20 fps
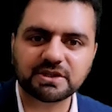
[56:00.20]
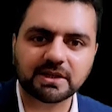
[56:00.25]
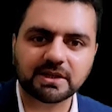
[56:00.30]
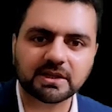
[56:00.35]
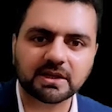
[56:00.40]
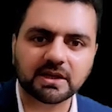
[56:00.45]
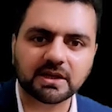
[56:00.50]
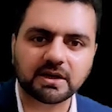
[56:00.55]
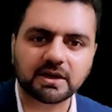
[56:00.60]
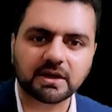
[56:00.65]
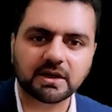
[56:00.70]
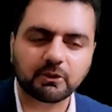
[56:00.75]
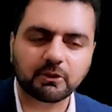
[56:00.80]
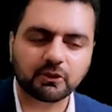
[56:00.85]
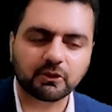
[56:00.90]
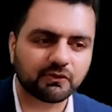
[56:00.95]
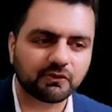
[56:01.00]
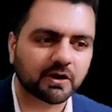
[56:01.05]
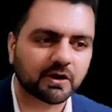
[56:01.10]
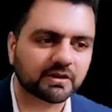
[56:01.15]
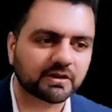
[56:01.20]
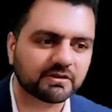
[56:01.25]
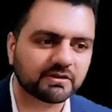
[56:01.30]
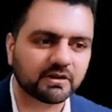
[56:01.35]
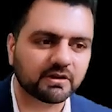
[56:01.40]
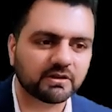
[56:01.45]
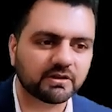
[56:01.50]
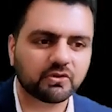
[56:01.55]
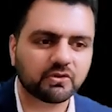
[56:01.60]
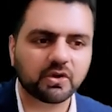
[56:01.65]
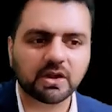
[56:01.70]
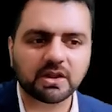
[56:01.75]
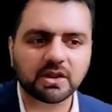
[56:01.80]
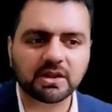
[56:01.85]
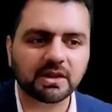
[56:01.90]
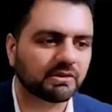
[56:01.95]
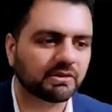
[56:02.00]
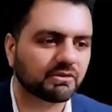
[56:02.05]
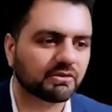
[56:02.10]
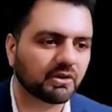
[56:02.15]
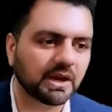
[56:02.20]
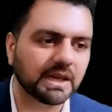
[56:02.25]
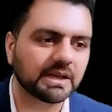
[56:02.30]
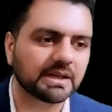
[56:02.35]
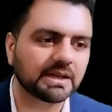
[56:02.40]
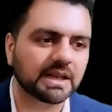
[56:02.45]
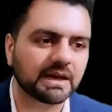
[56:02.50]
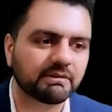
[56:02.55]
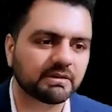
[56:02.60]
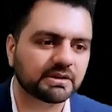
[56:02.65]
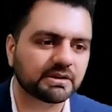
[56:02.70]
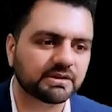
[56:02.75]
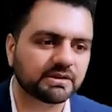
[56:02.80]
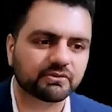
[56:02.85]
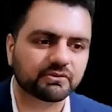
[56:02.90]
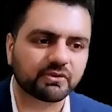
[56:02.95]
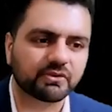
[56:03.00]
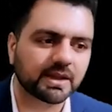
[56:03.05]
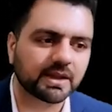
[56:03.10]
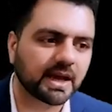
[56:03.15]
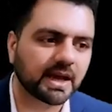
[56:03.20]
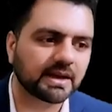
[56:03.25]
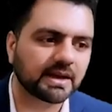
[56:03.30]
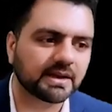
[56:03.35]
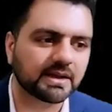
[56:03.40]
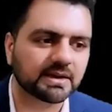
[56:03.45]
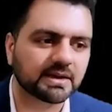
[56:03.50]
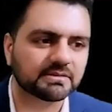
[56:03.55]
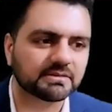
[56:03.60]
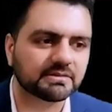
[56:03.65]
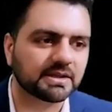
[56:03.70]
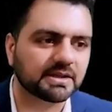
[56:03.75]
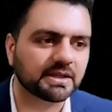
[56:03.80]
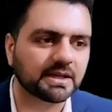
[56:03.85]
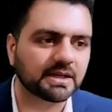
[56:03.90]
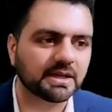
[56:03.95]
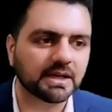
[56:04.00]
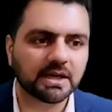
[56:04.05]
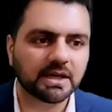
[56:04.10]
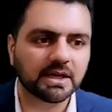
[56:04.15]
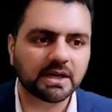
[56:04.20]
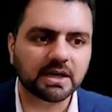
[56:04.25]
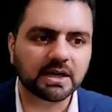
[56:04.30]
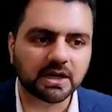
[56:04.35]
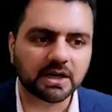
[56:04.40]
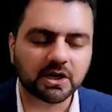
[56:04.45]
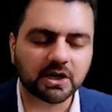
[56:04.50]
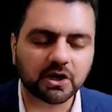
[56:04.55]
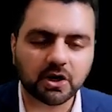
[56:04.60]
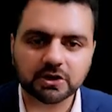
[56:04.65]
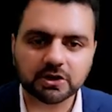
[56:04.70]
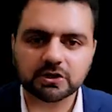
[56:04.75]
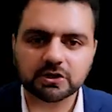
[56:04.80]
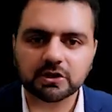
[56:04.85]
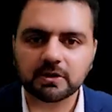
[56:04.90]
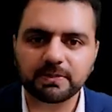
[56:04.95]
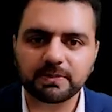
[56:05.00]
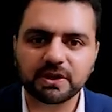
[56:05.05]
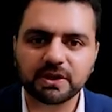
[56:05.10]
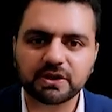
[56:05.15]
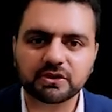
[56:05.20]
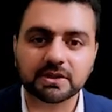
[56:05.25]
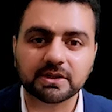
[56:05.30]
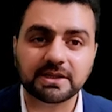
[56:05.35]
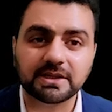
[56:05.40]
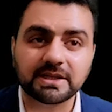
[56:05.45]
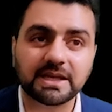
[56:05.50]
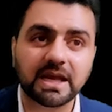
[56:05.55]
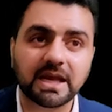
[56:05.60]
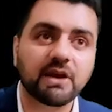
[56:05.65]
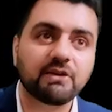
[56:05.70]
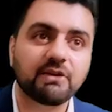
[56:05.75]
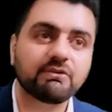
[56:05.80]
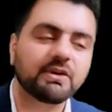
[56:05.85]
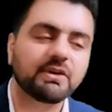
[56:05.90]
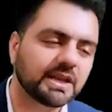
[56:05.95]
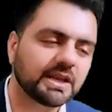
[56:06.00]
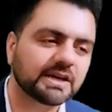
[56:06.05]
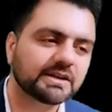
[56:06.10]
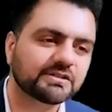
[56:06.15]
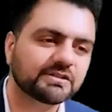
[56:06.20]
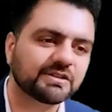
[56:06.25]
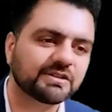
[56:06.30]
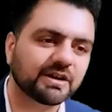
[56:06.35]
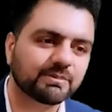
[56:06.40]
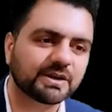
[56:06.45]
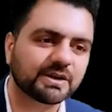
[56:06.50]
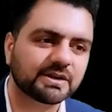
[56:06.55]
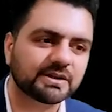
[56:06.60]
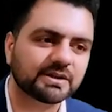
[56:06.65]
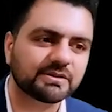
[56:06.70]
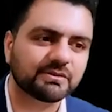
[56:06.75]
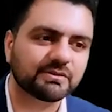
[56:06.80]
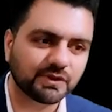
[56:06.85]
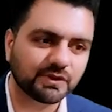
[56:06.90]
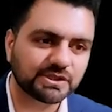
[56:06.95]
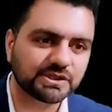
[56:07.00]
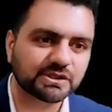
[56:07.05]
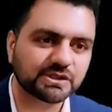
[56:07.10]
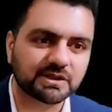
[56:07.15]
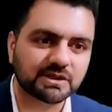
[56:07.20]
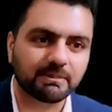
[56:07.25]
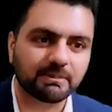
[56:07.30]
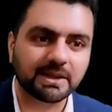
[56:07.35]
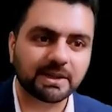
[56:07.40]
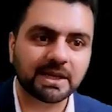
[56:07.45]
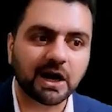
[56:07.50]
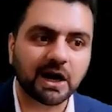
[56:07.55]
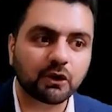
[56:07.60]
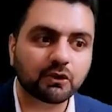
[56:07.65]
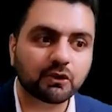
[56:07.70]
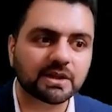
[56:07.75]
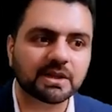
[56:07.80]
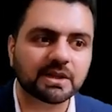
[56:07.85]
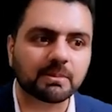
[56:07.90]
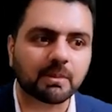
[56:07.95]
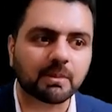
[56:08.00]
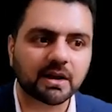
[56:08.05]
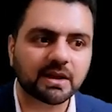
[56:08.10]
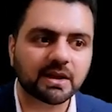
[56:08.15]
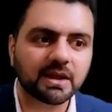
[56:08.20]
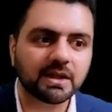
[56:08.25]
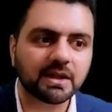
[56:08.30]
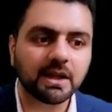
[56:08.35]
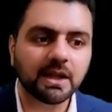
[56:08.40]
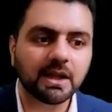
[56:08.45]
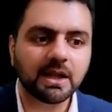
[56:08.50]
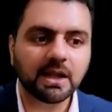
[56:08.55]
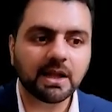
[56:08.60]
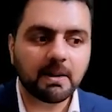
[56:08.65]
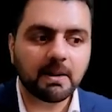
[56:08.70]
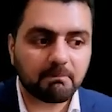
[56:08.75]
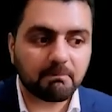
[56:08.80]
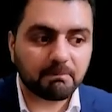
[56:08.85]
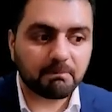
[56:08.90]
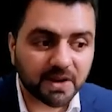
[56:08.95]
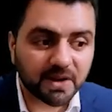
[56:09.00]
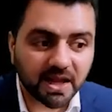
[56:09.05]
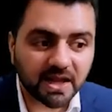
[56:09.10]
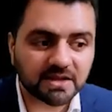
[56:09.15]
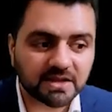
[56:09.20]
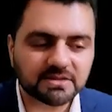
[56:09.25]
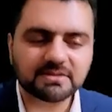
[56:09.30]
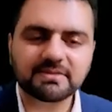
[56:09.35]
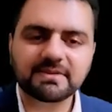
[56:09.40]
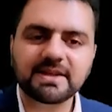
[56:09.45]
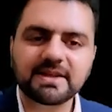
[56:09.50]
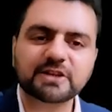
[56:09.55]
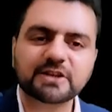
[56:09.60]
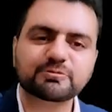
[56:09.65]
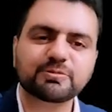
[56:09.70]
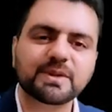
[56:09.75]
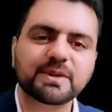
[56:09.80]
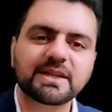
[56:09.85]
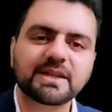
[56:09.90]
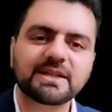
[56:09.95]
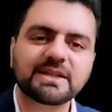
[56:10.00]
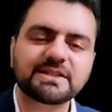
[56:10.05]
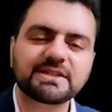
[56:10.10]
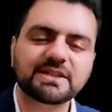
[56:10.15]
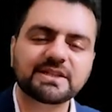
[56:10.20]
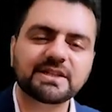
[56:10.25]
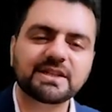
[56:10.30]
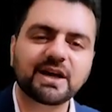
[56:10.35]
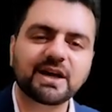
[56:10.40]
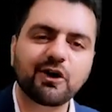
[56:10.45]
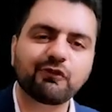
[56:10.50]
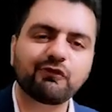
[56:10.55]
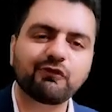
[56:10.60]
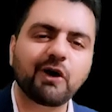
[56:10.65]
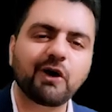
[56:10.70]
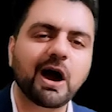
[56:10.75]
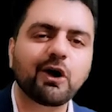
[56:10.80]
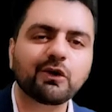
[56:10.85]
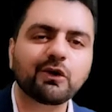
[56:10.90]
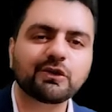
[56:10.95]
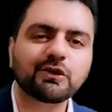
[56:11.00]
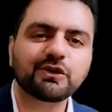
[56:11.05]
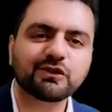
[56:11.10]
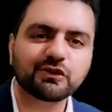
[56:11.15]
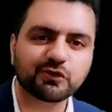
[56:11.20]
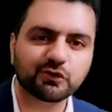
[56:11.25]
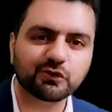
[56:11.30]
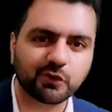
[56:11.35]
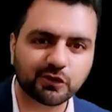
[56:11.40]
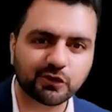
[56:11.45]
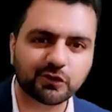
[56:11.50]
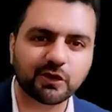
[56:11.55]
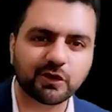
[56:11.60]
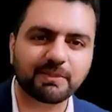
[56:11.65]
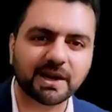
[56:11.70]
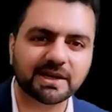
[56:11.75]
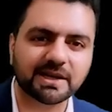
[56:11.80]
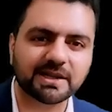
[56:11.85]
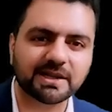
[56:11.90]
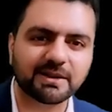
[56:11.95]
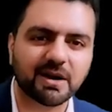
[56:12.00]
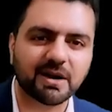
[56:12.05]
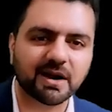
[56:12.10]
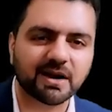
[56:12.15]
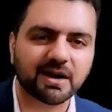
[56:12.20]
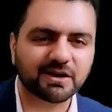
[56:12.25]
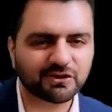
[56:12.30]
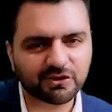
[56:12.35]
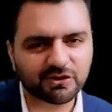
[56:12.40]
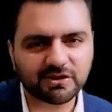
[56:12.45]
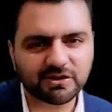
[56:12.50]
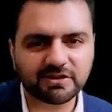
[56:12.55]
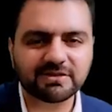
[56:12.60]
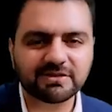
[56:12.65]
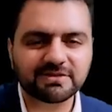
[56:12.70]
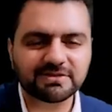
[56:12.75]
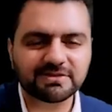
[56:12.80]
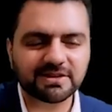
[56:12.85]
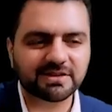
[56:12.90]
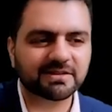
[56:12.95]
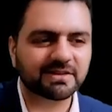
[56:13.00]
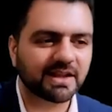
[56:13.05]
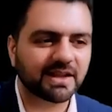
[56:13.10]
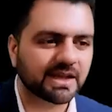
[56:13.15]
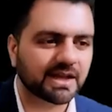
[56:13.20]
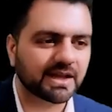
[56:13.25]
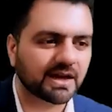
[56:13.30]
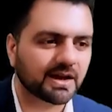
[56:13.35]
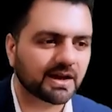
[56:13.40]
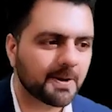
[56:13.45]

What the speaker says: about the forex industry, the trading levels, the trade ideas, the hot topics, or the every latest update which is coming out in the market, plus the explanation of how this is going to impact the market. So this is just like a